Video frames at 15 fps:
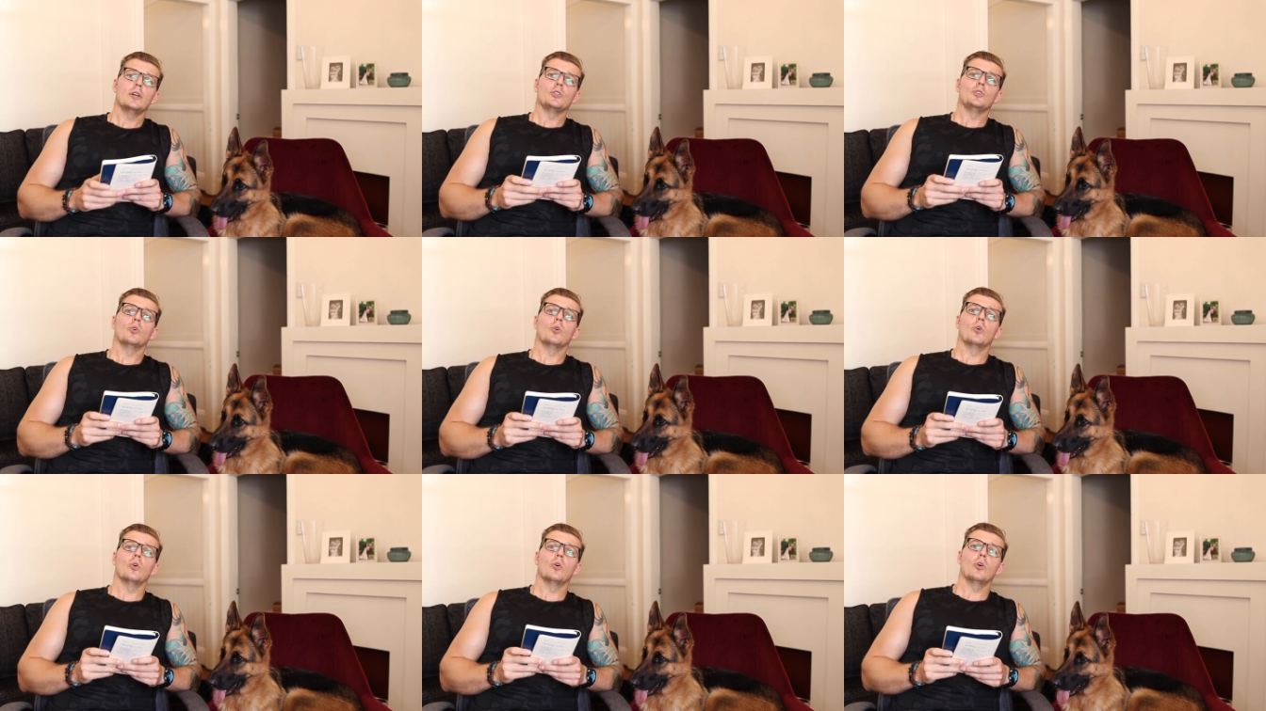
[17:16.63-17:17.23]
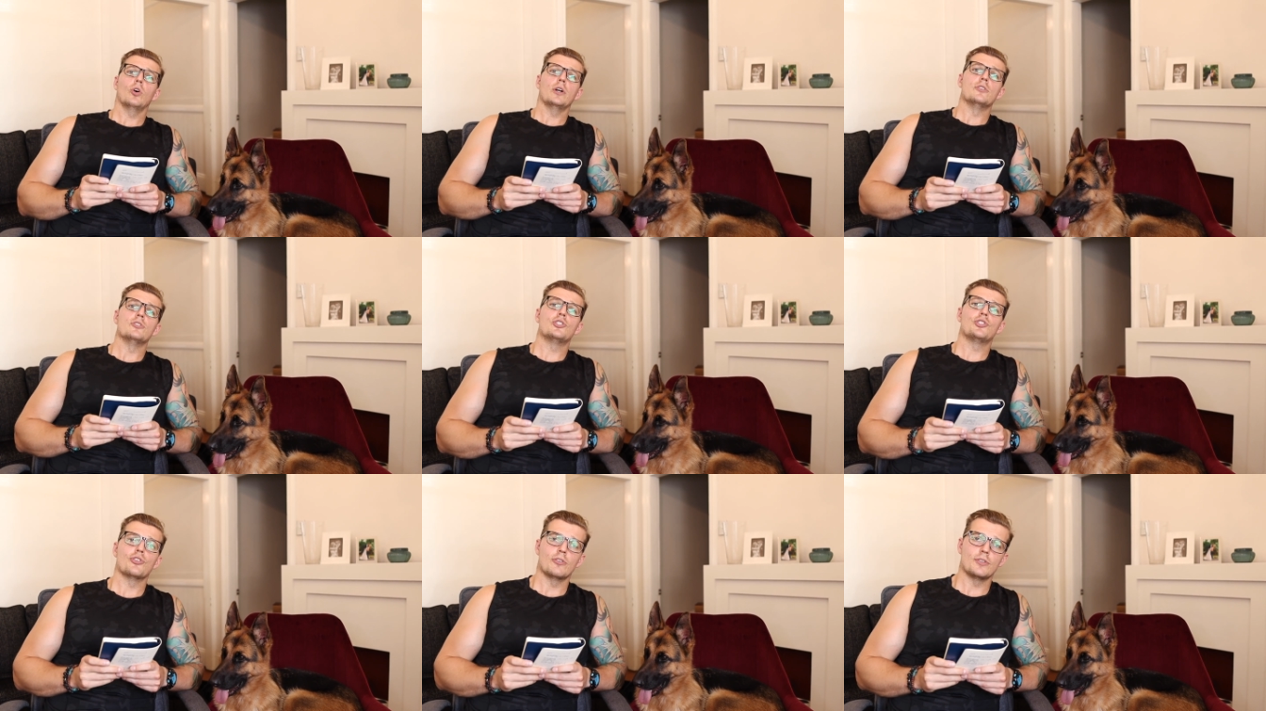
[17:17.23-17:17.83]
your
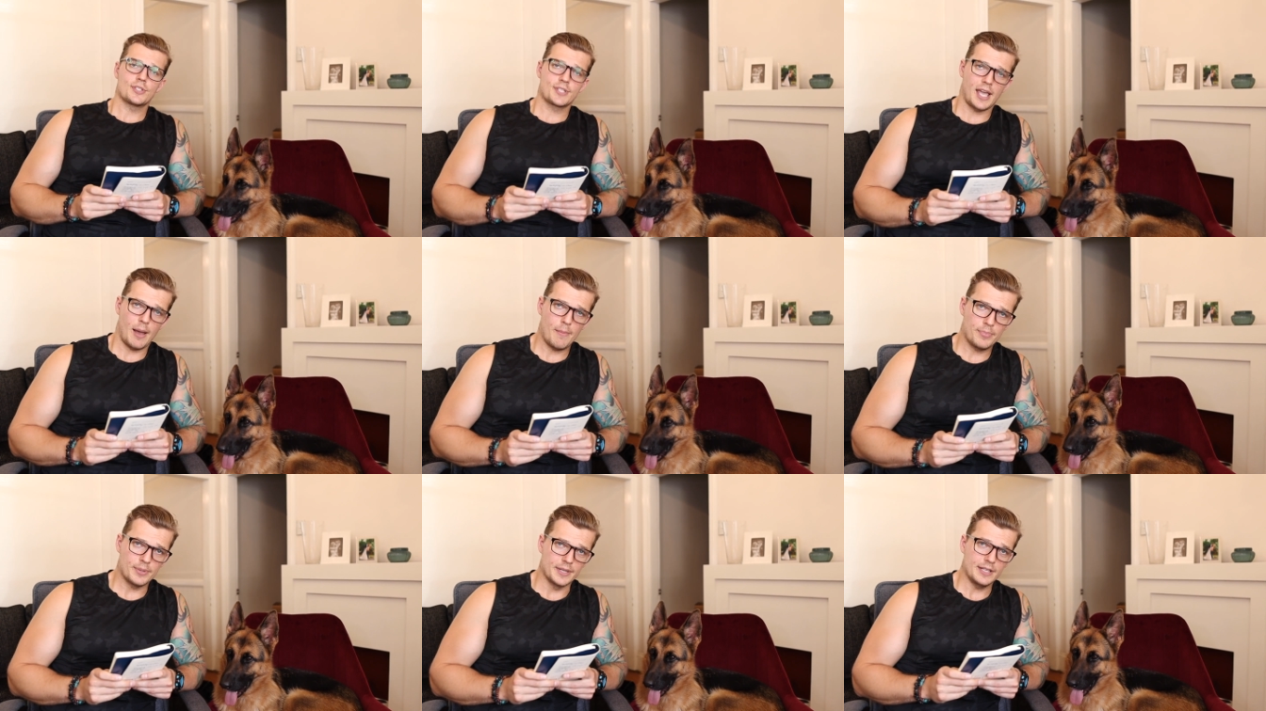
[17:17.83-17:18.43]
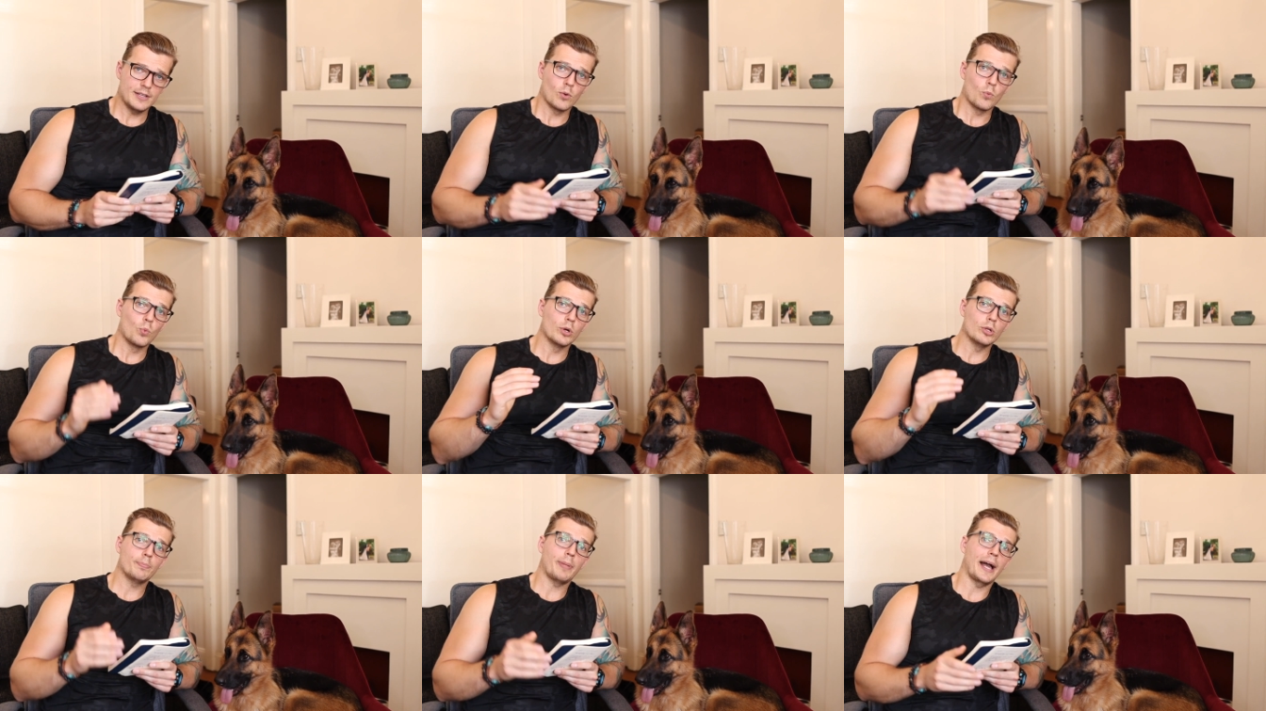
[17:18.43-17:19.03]
insurance company
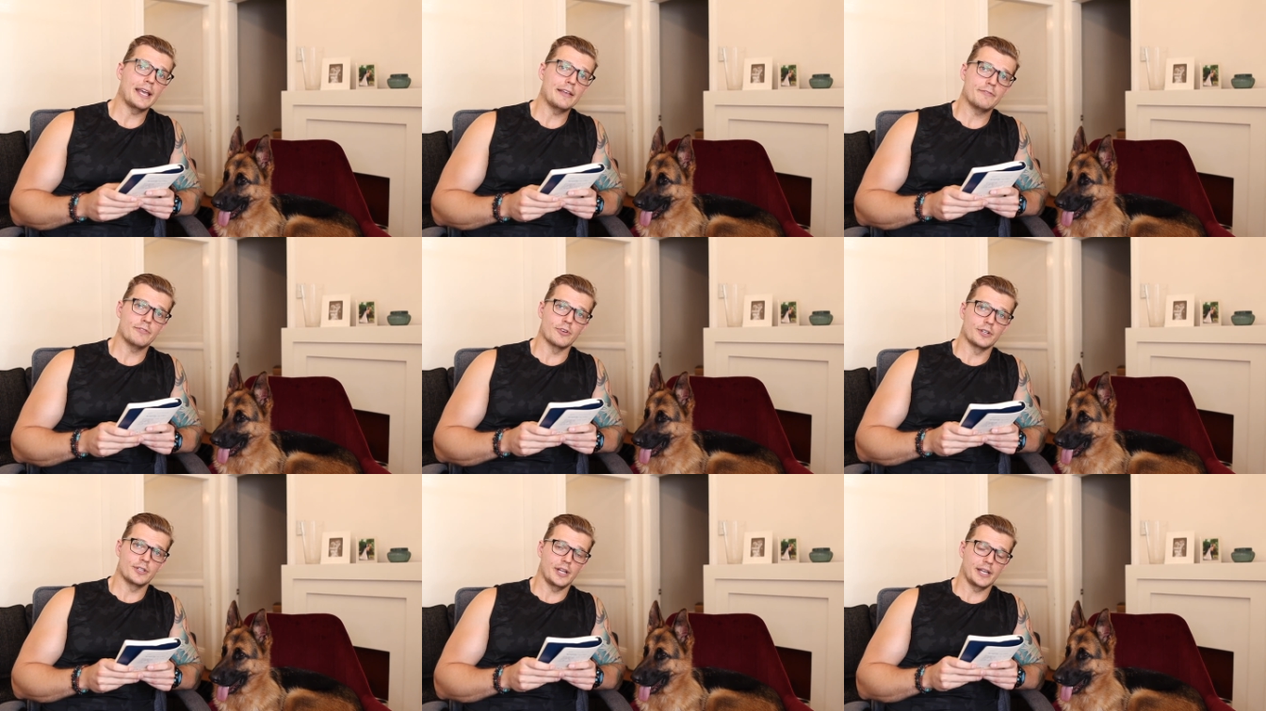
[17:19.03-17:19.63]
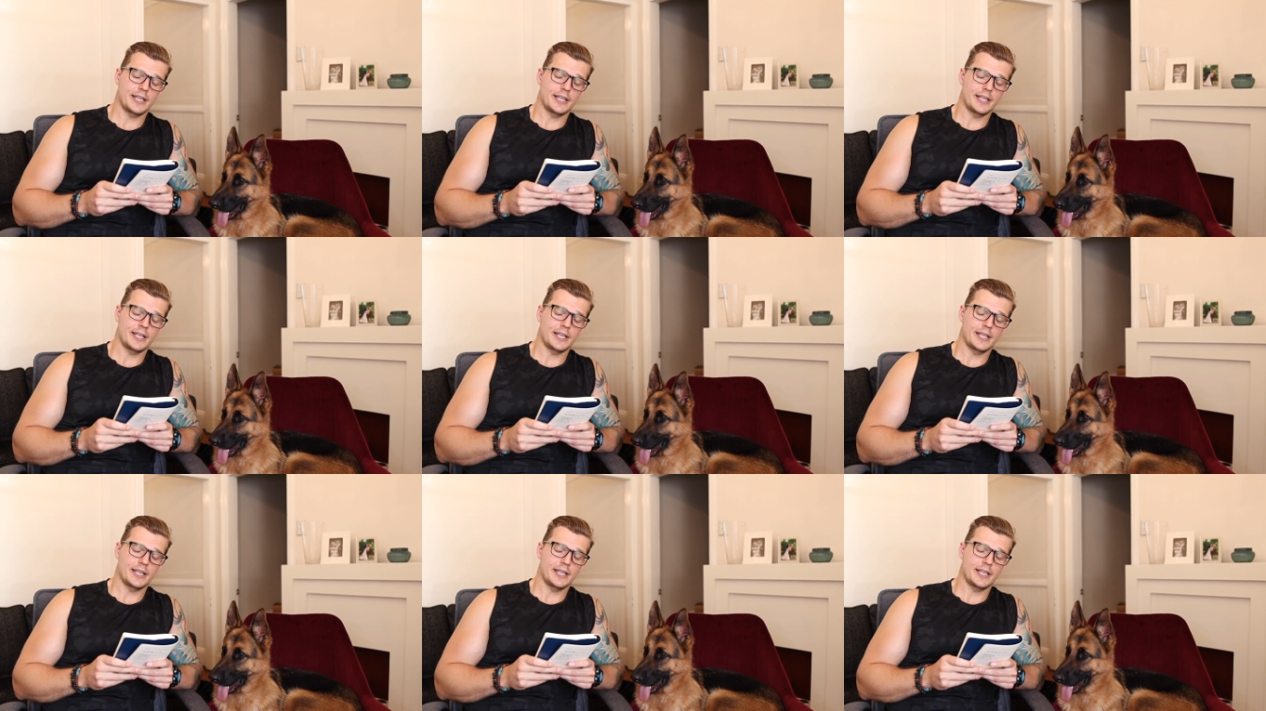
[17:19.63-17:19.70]
will pay for it,